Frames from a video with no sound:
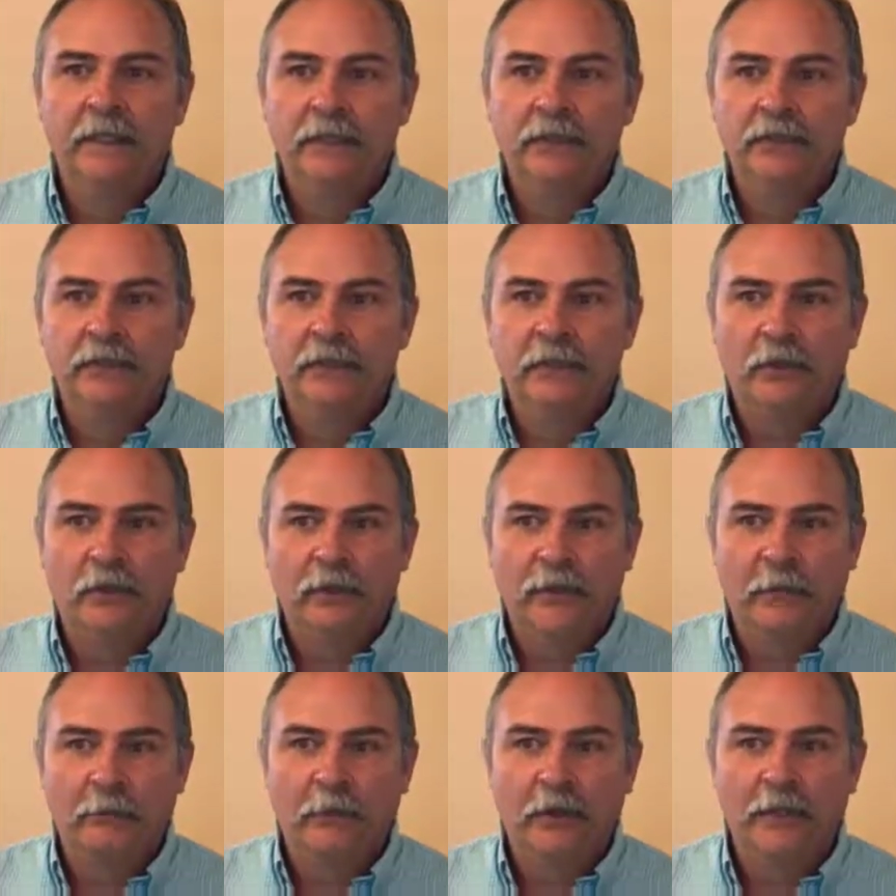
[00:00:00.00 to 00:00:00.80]
to
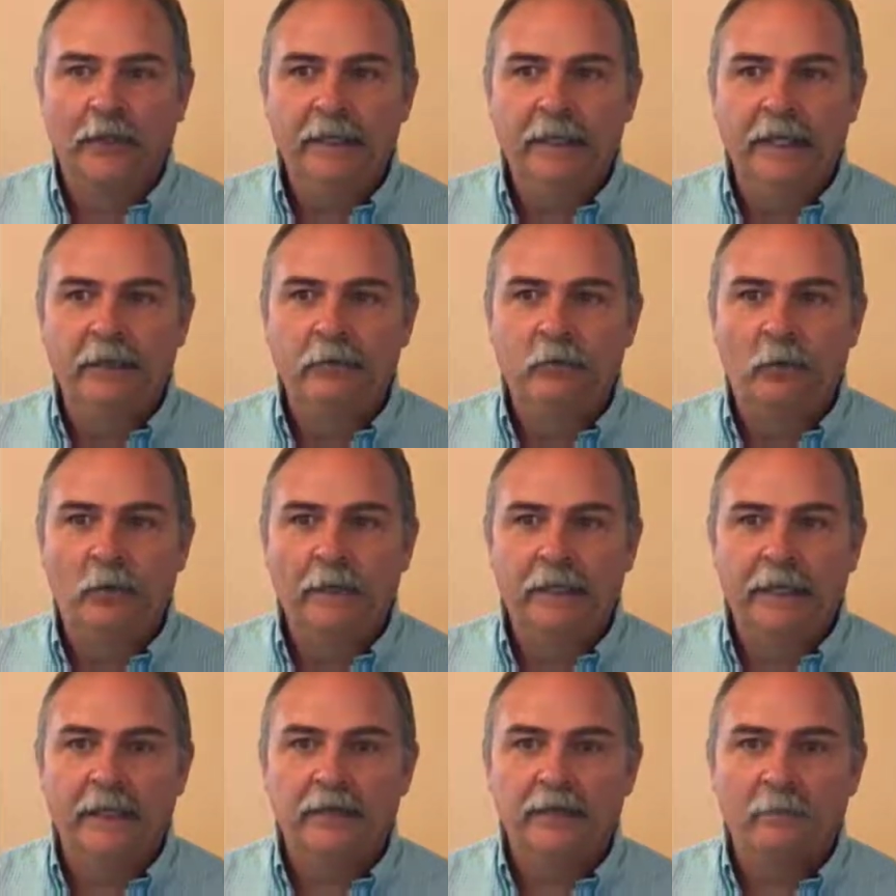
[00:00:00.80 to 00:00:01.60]
collaborate and
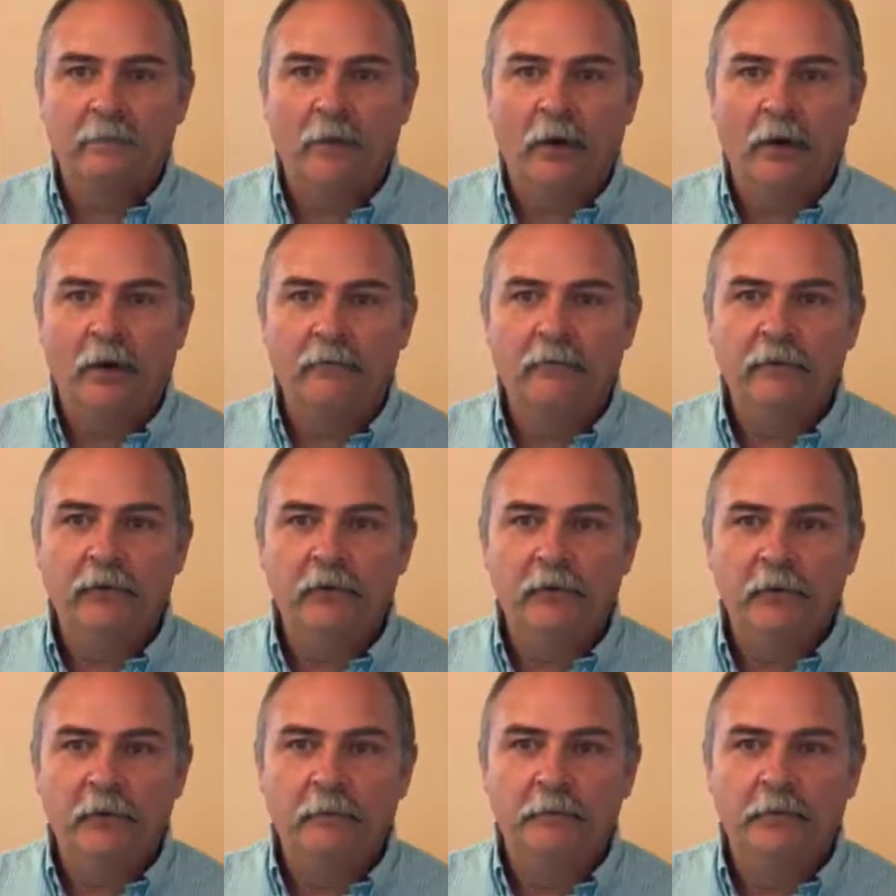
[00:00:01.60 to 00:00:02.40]
work as a part of a
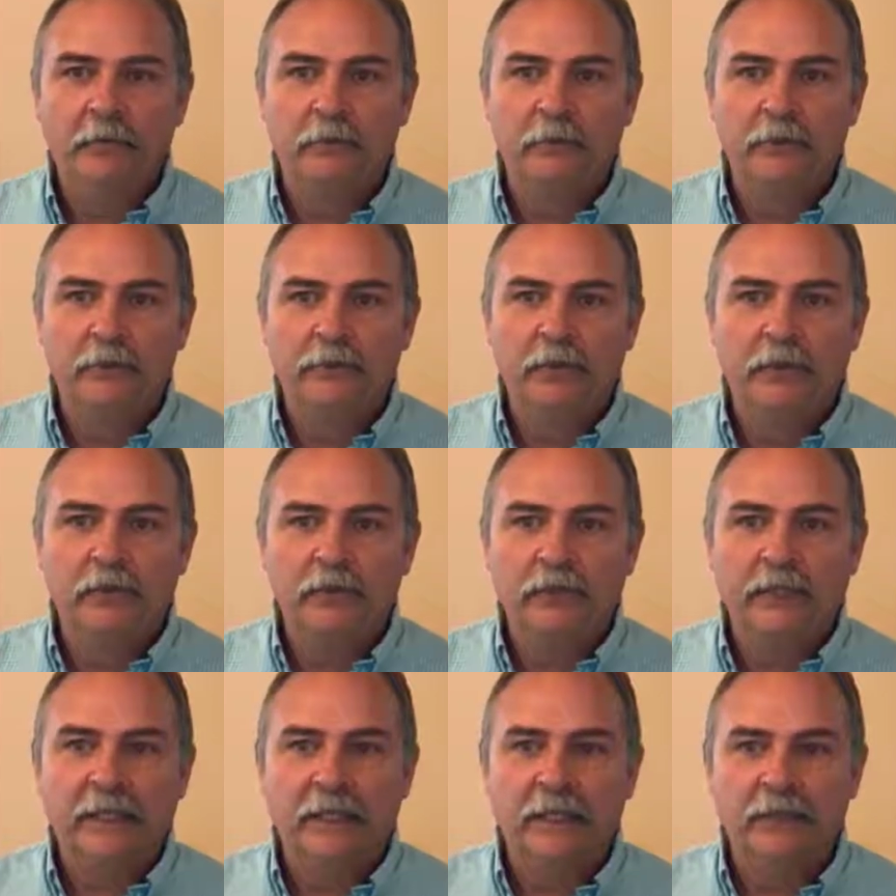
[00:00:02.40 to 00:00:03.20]
group to
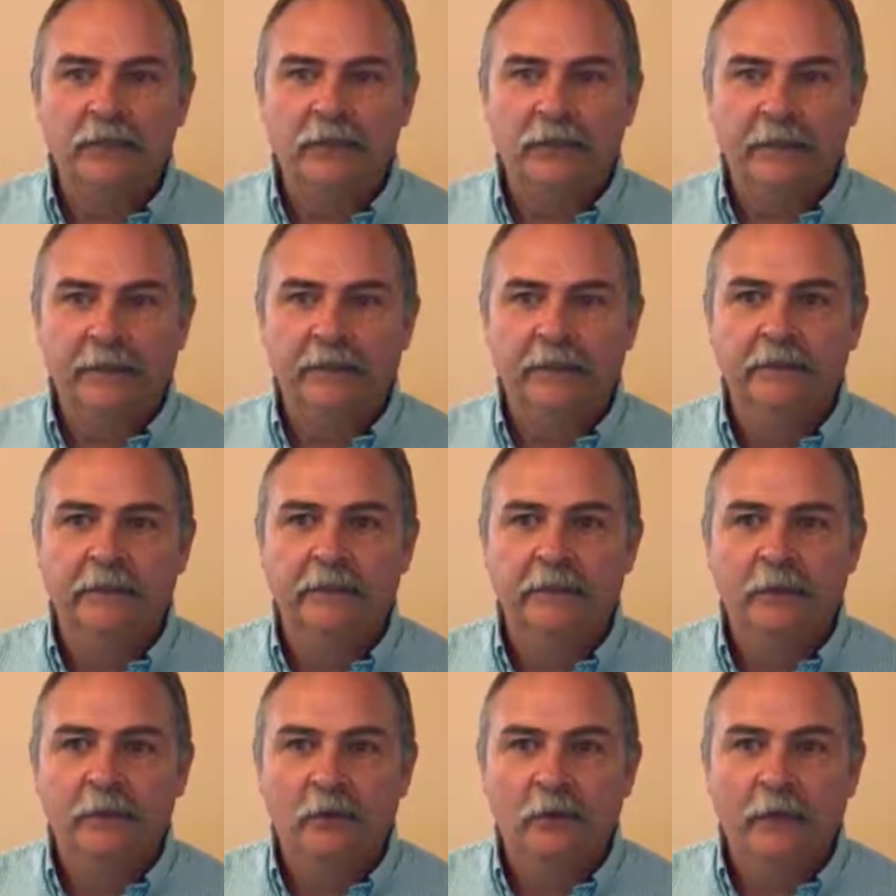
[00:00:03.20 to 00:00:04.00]
research a country,
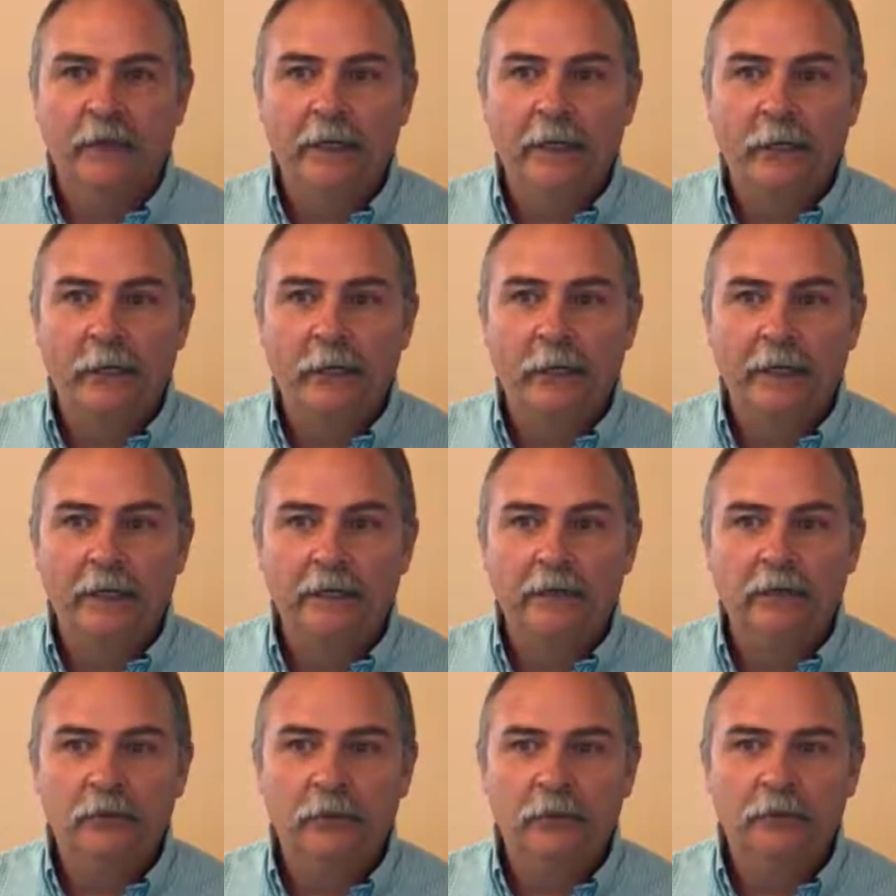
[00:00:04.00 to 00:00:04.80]
create a
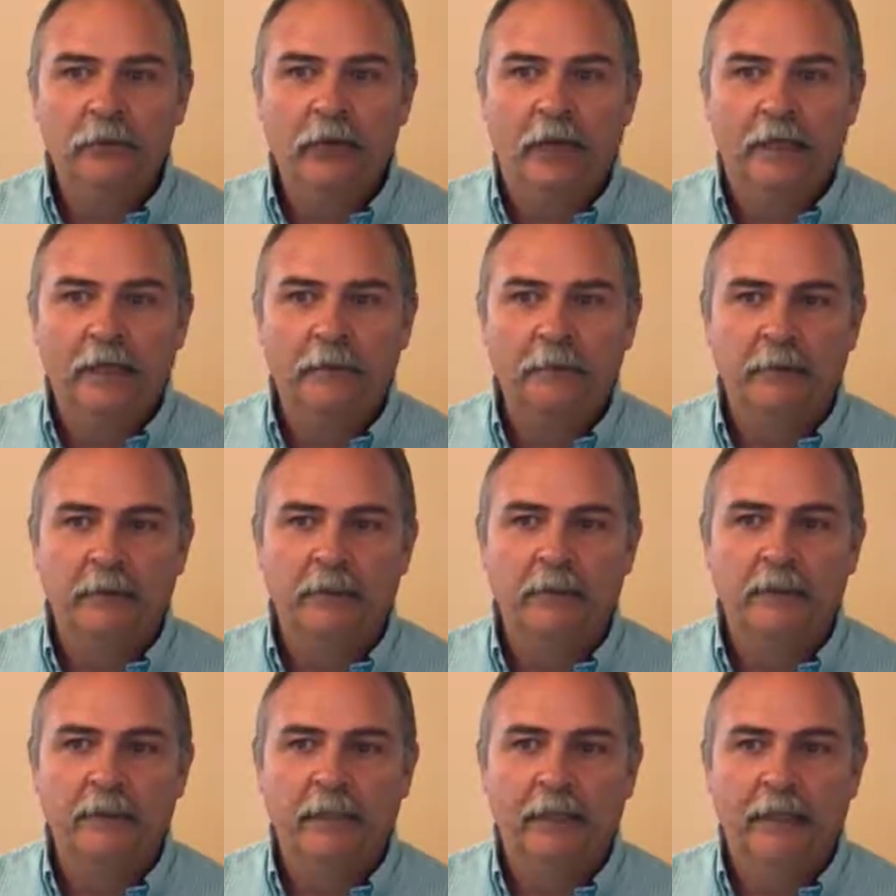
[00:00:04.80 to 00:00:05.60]
written group
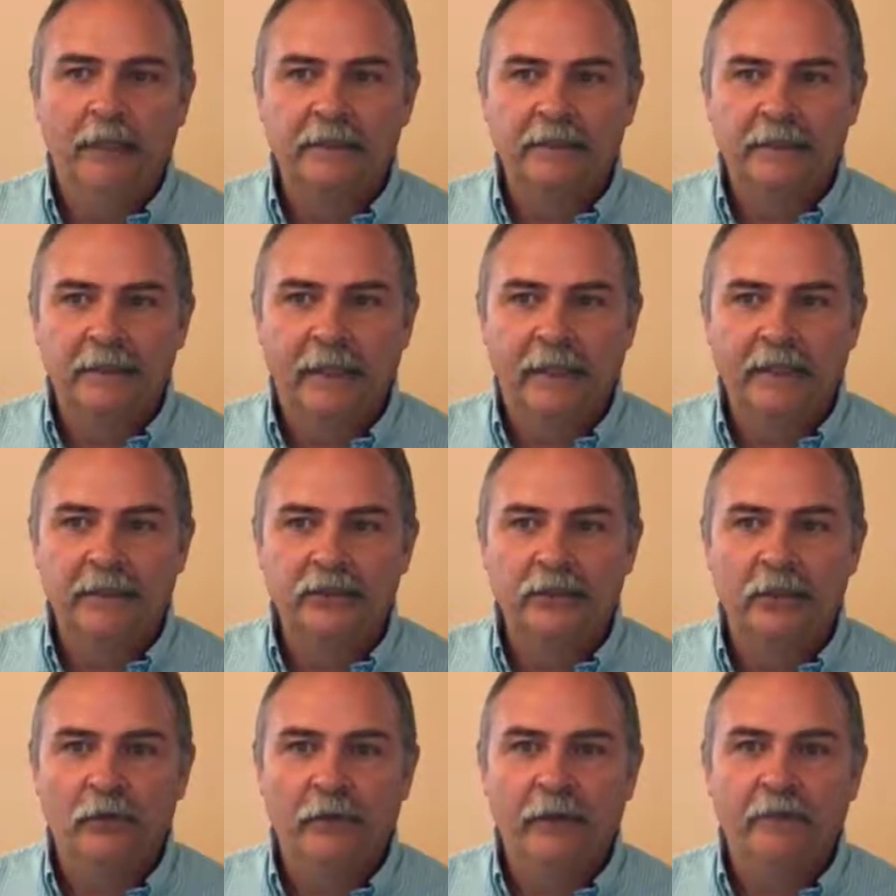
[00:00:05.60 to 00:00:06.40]
document, a
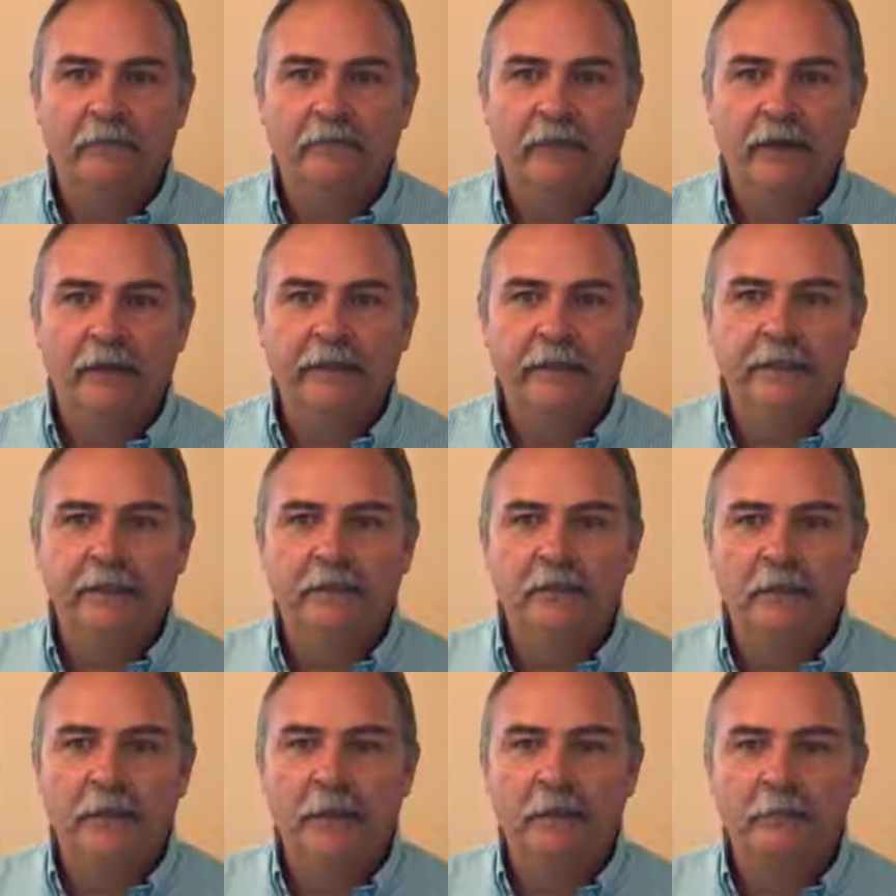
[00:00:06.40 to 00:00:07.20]
slideshow, and finally
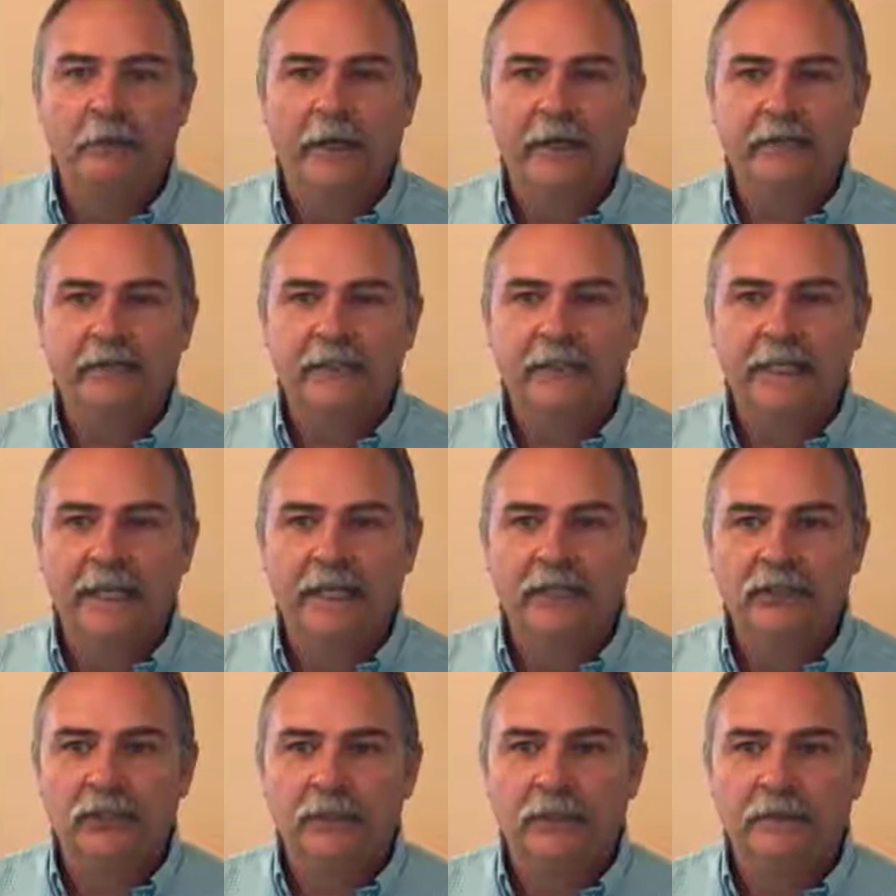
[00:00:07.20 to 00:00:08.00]
create a
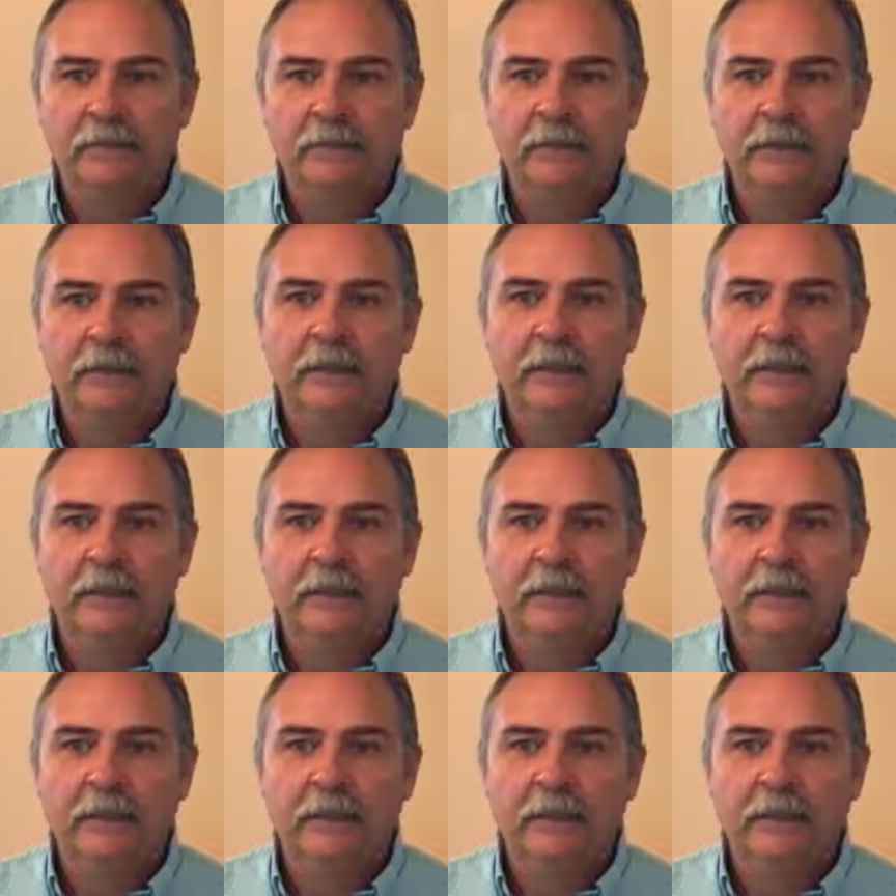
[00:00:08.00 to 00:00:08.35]
presentation.